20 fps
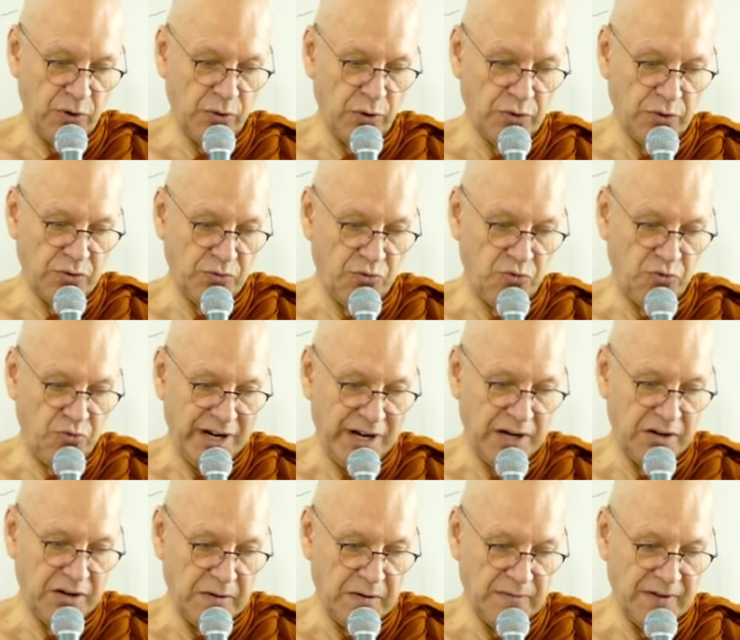got
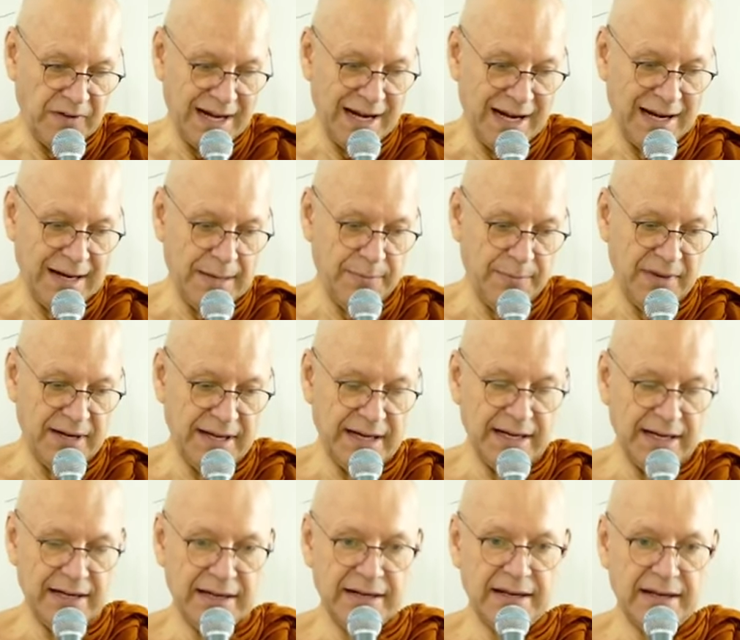rid of,
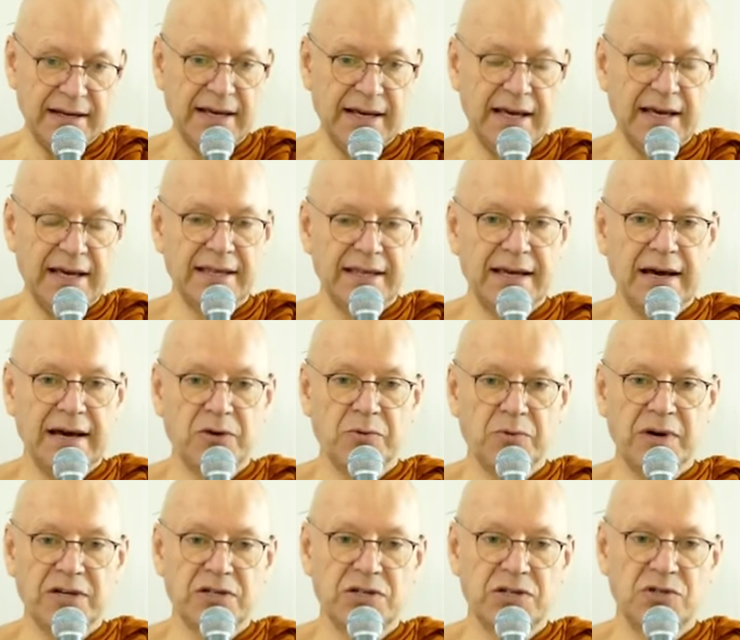eliminated, they are
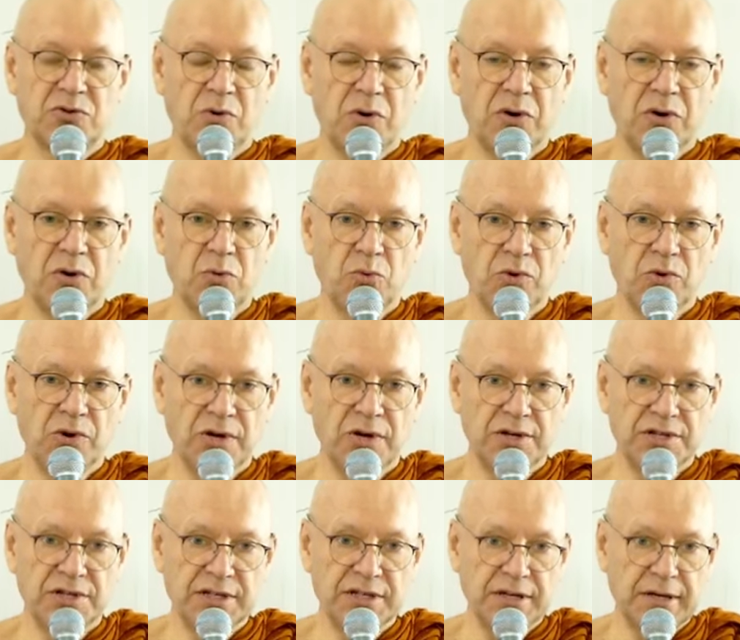quite strong
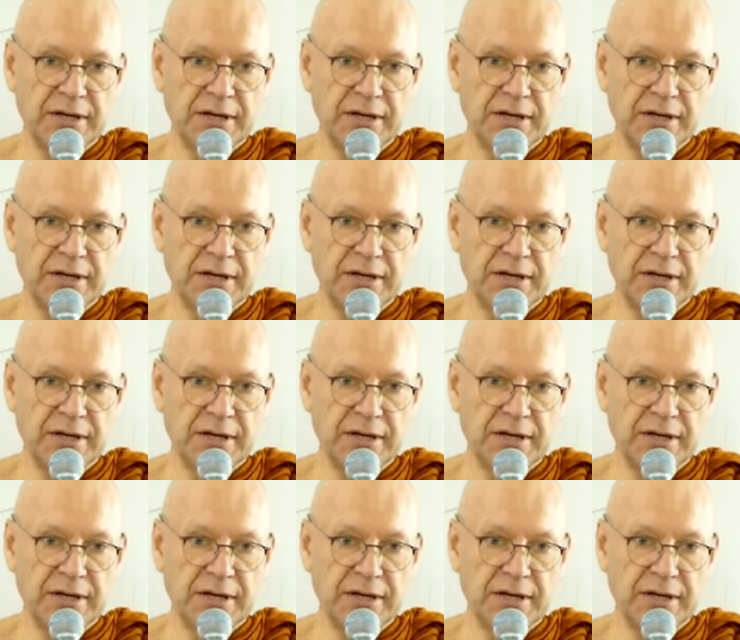words.